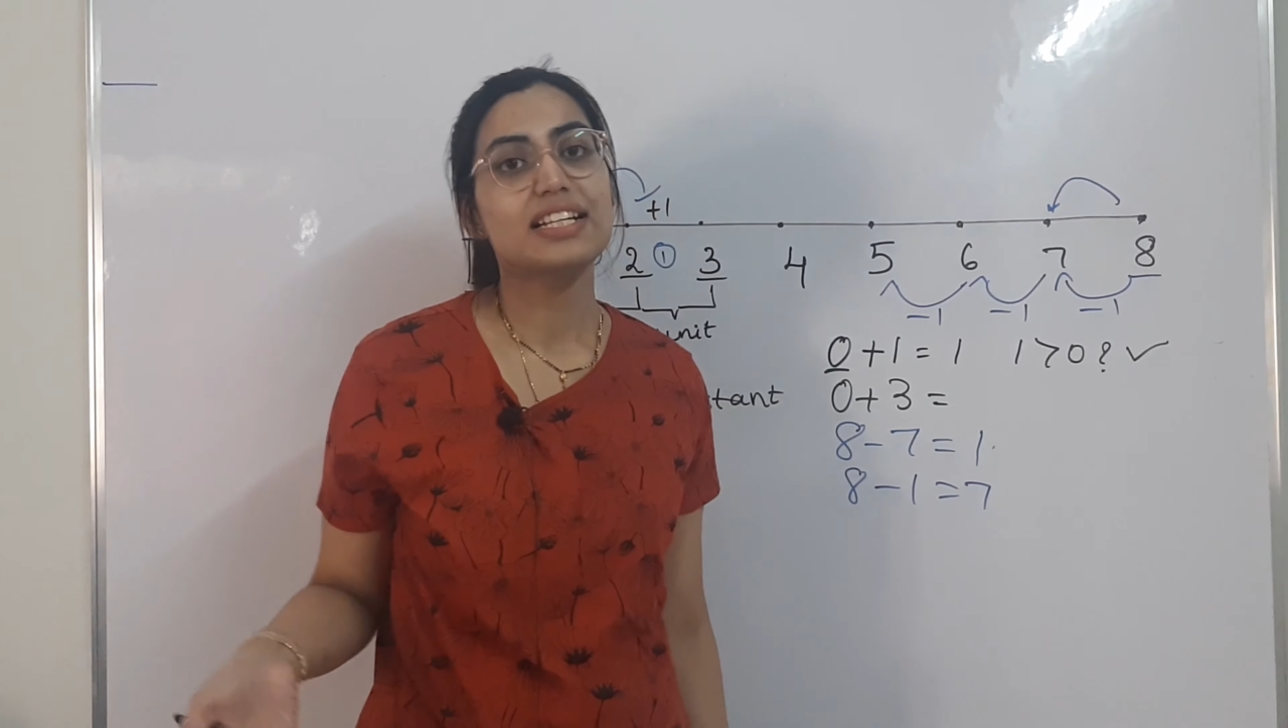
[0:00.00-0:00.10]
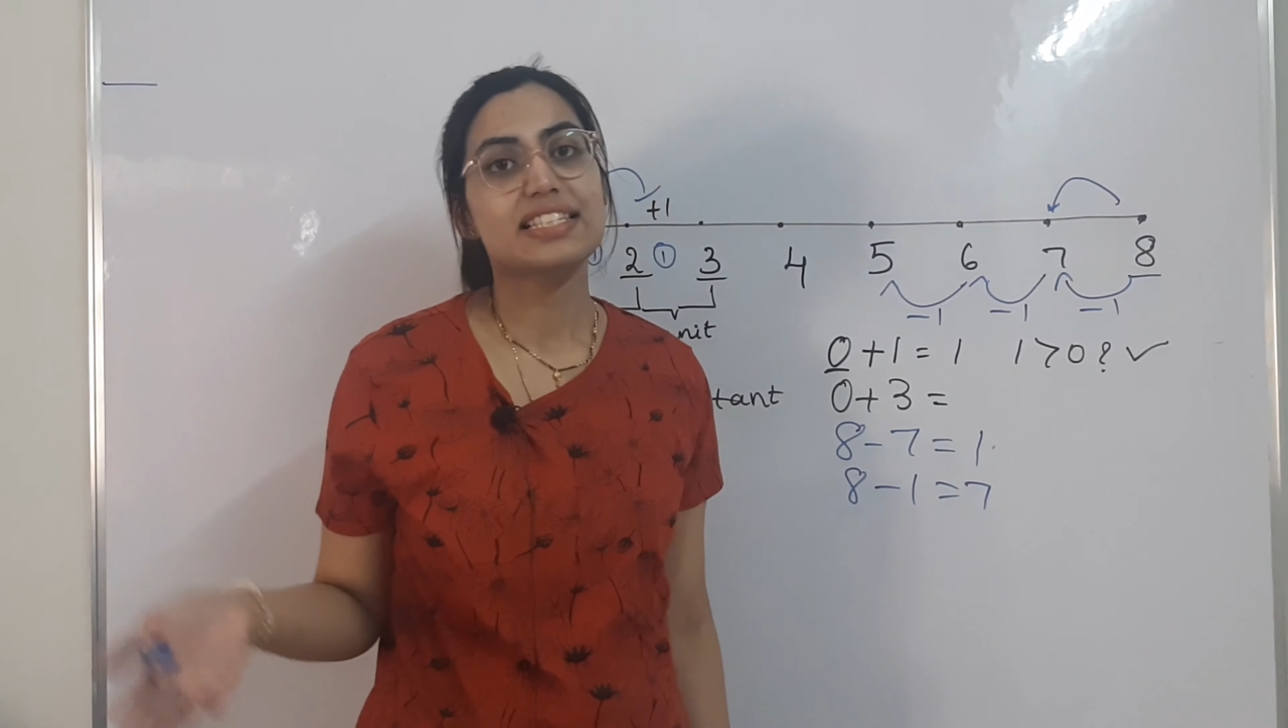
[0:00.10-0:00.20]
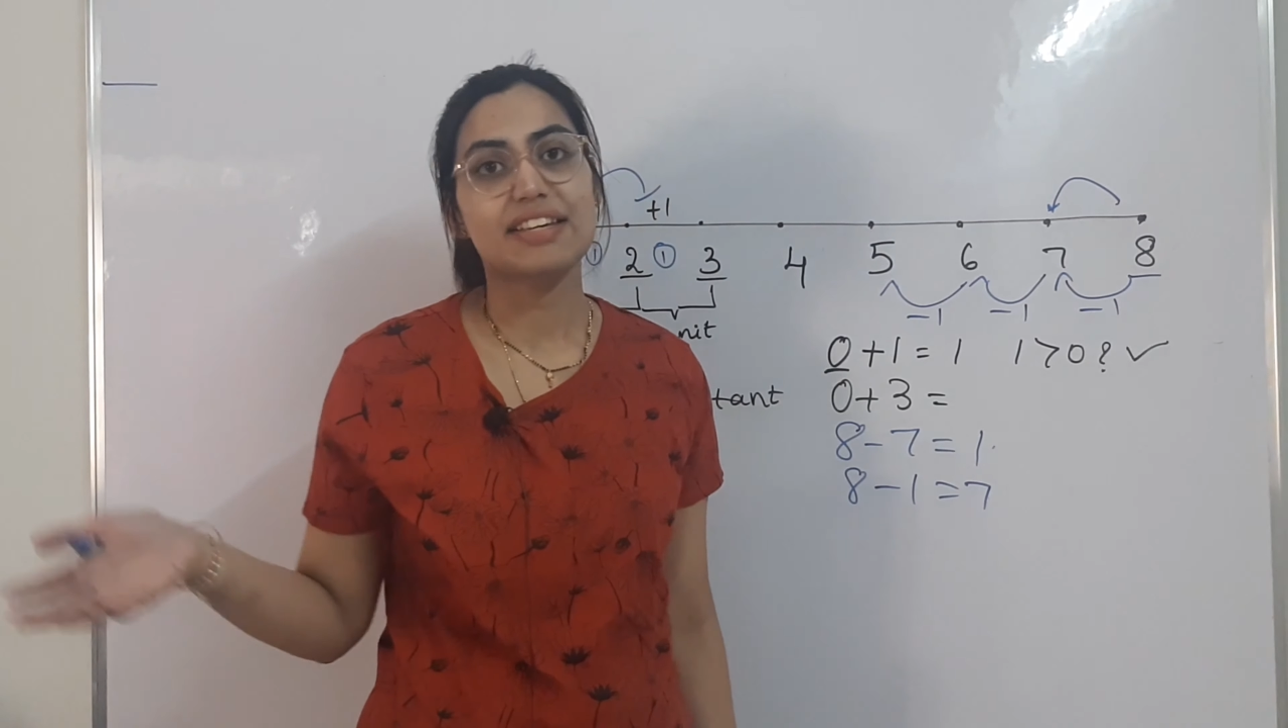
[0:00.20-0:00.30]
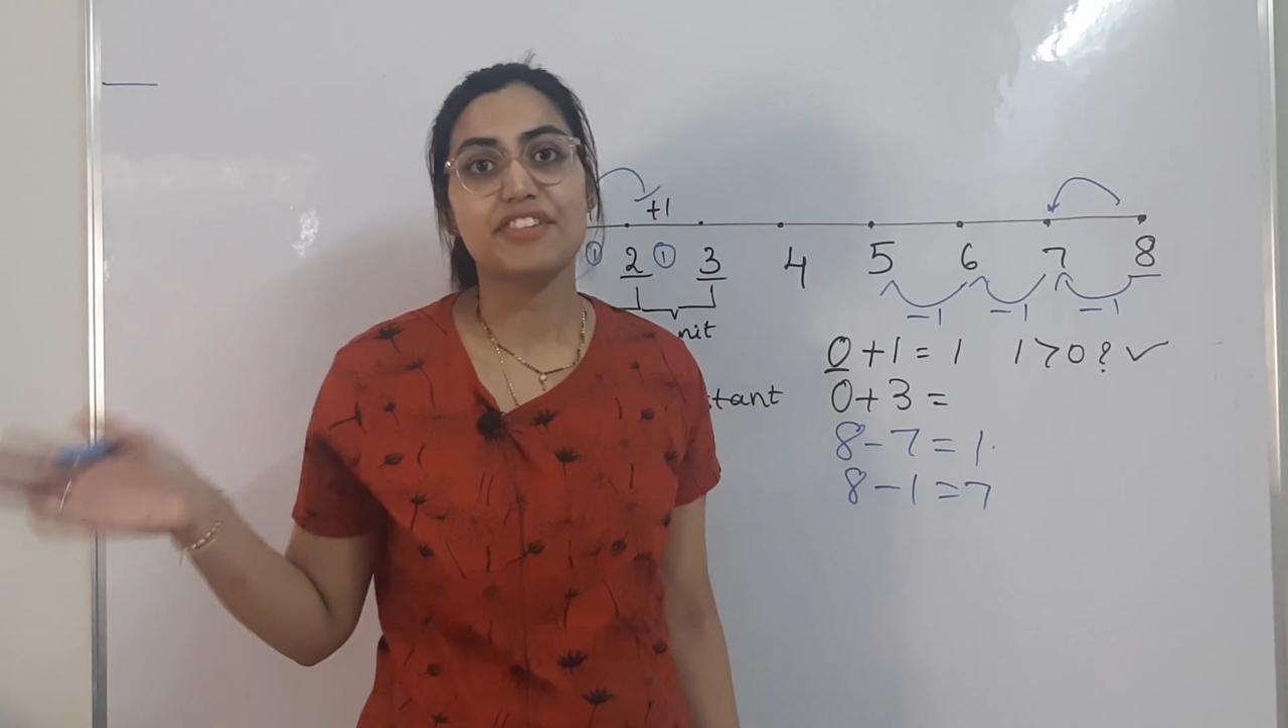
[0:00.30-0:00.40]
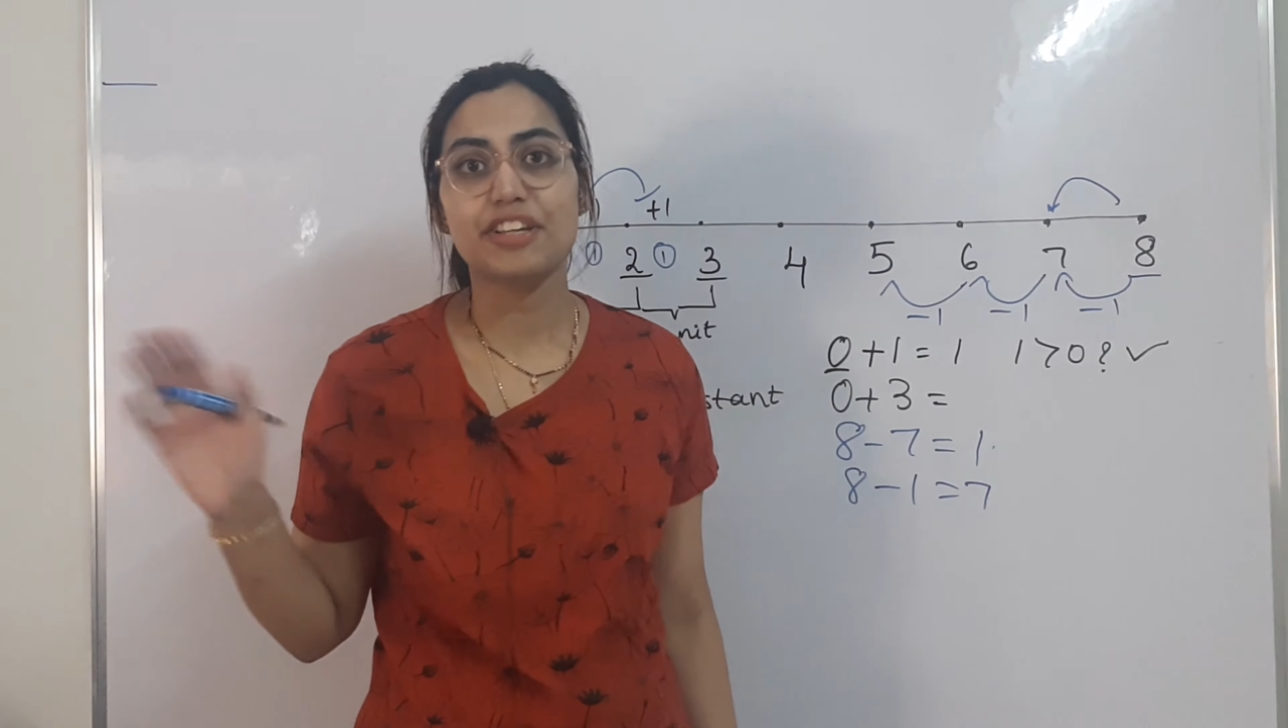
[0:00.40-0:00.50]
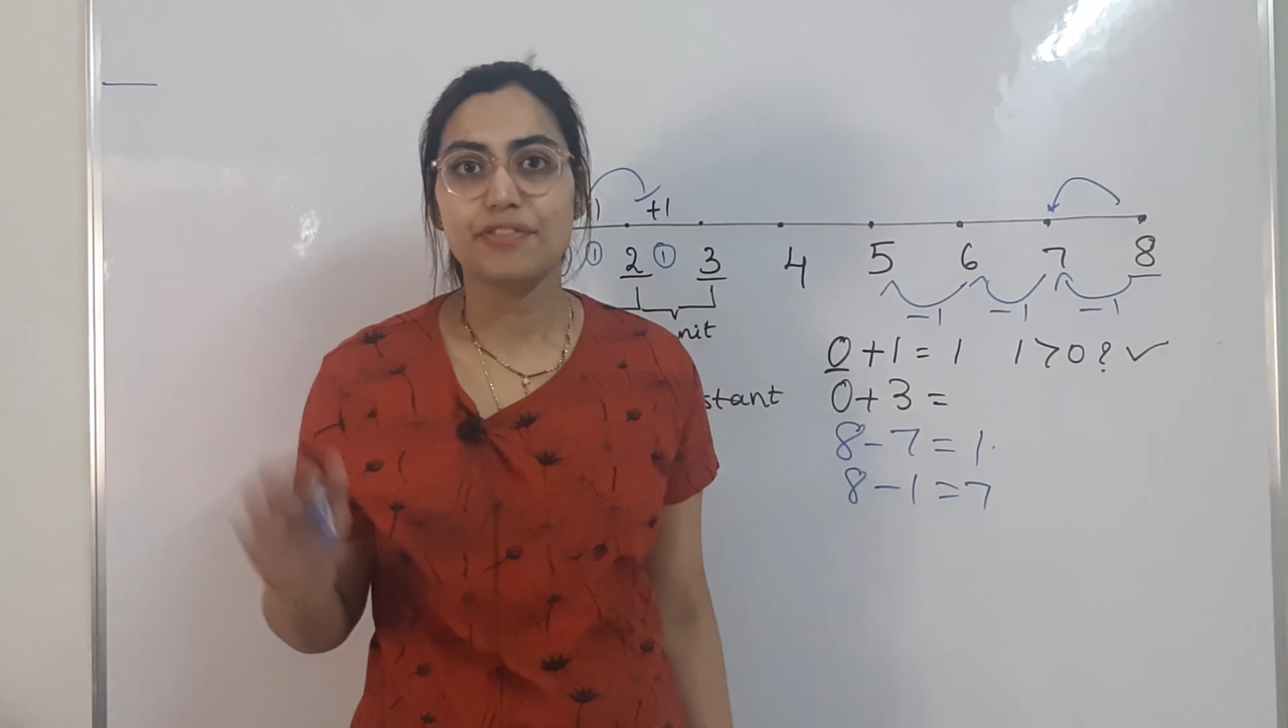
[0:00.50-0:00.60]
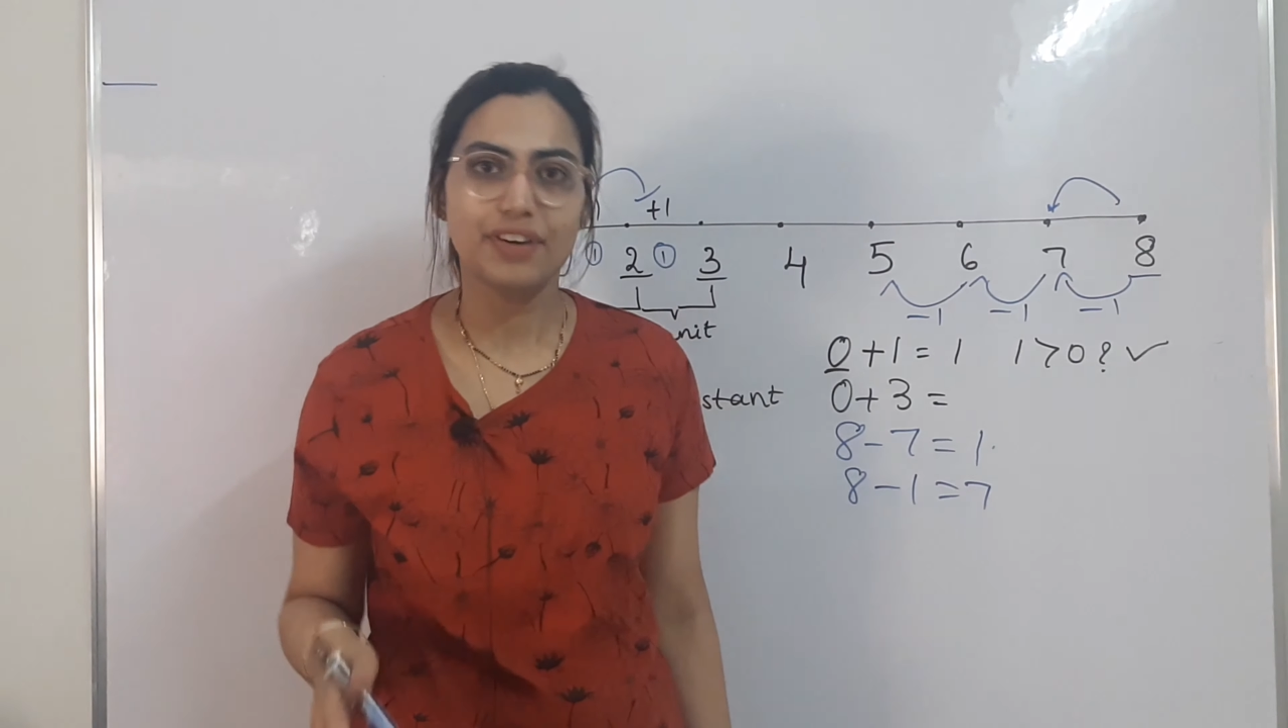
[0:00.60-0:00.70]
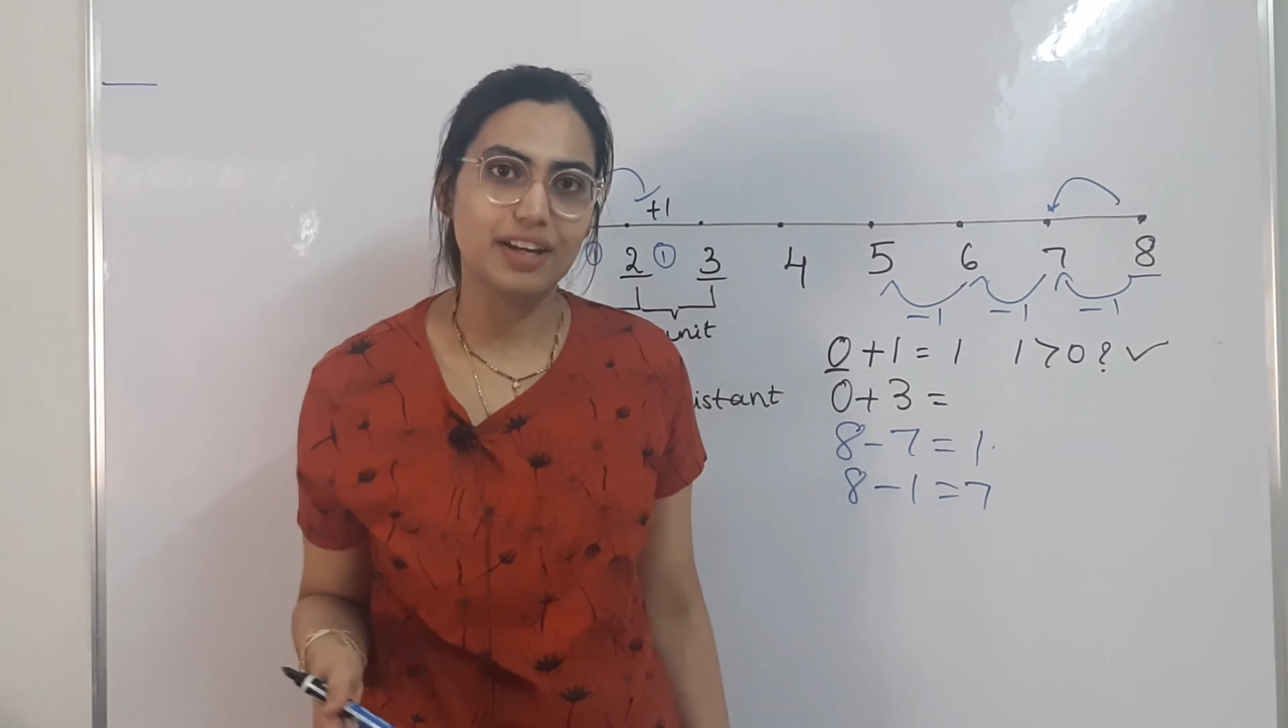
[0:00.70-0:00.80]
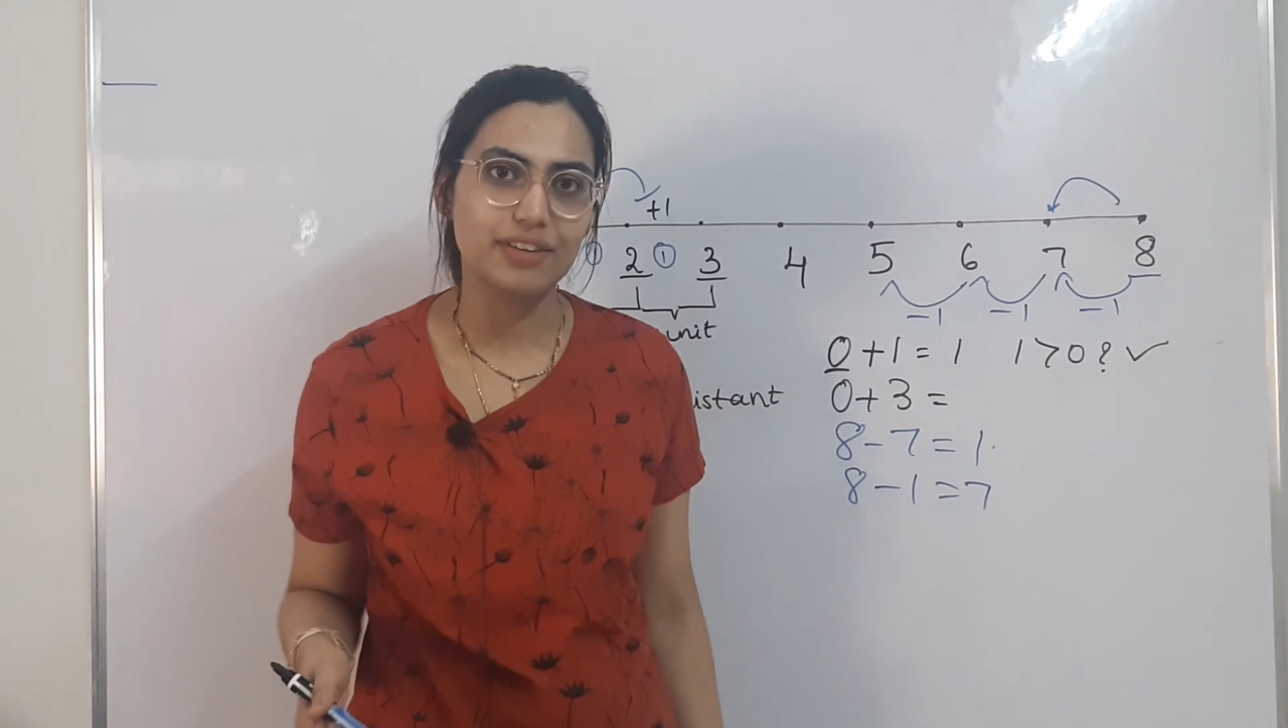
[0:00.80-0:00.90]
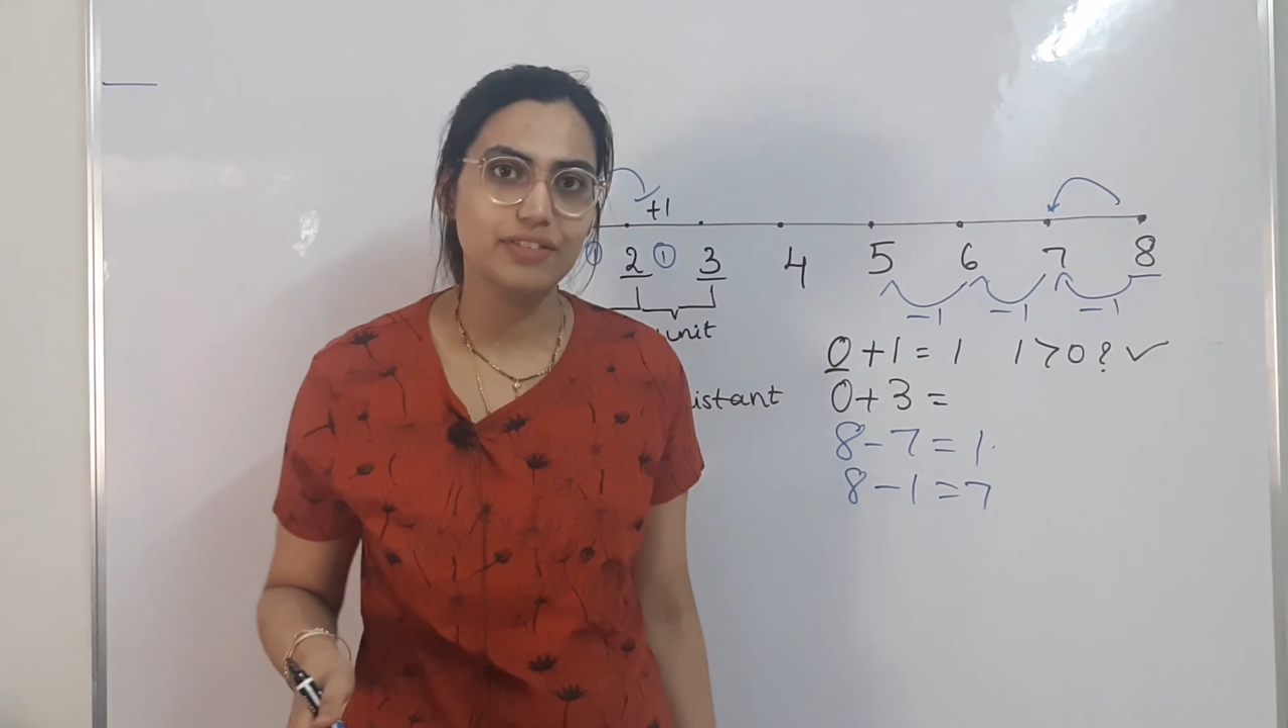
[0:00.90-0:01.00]

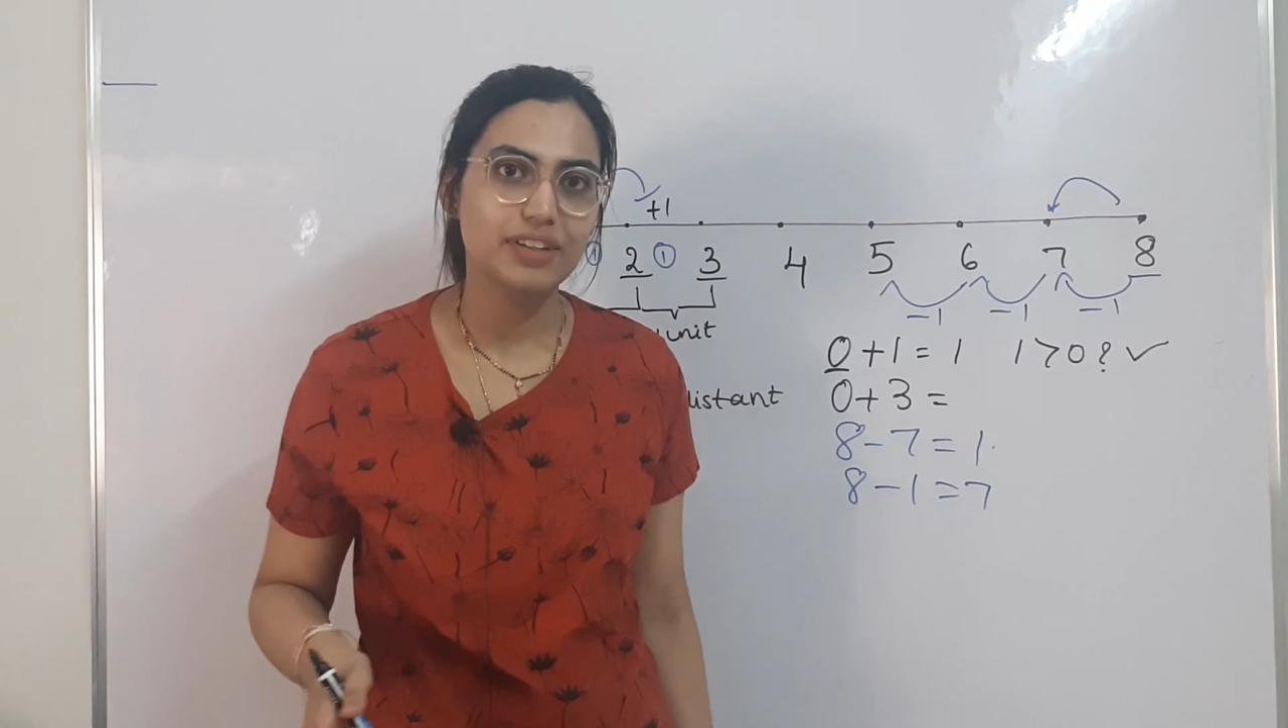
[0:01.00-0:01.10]
75,